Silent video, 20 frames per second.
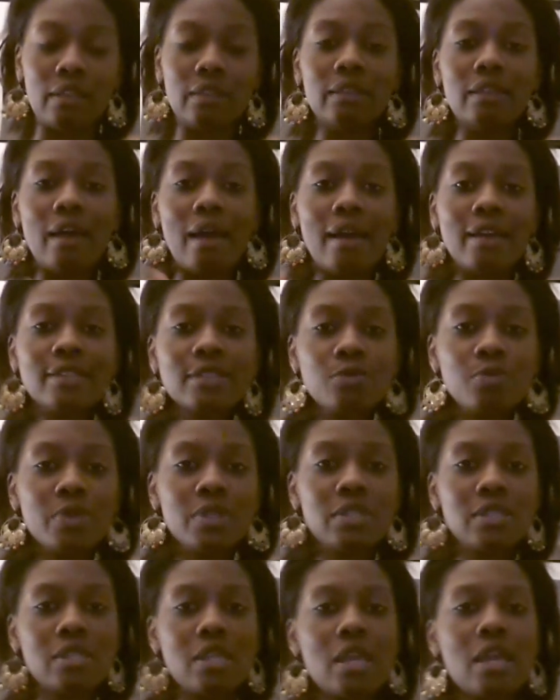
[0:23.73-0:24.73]
Last
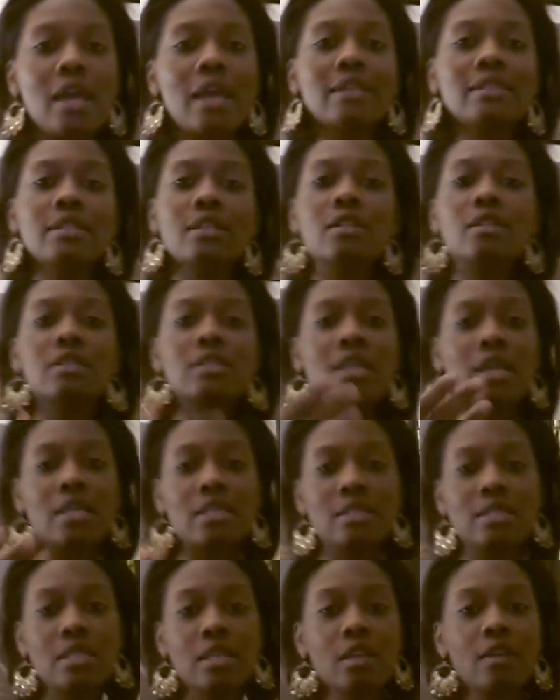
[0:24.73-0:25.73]
Wednesday I did a
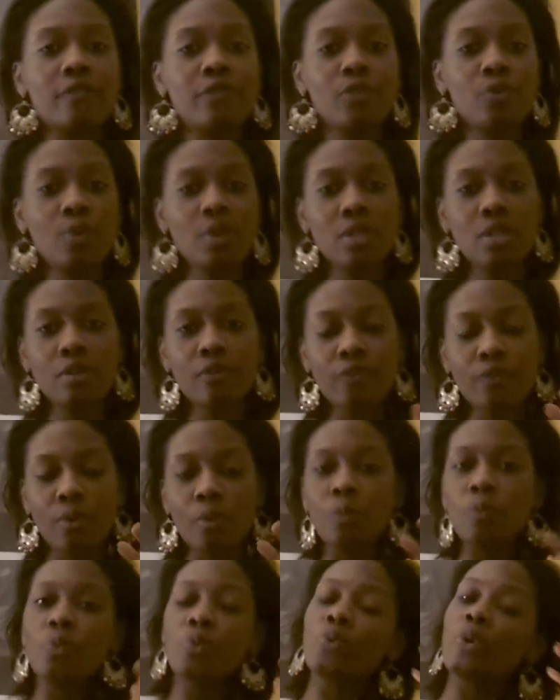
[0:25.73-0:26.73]
tasting of 3
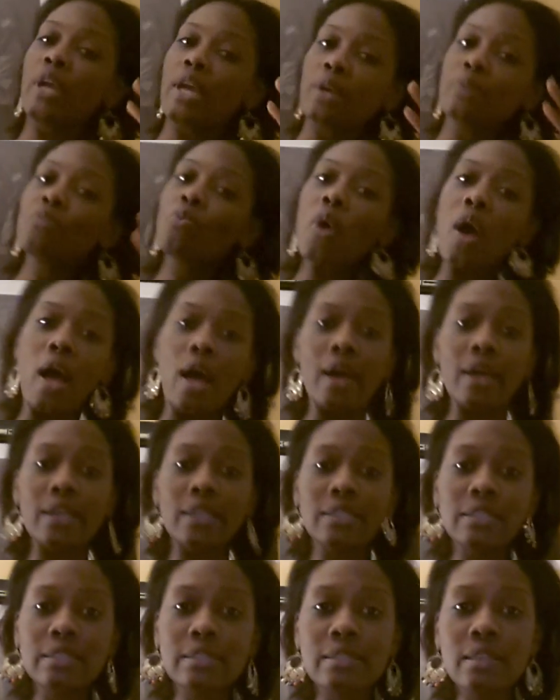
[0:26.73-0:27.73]
different red
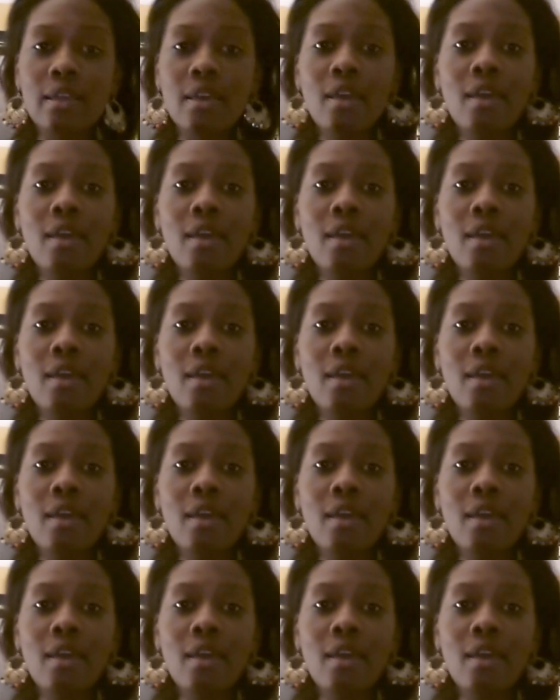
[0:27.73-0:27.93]
wines,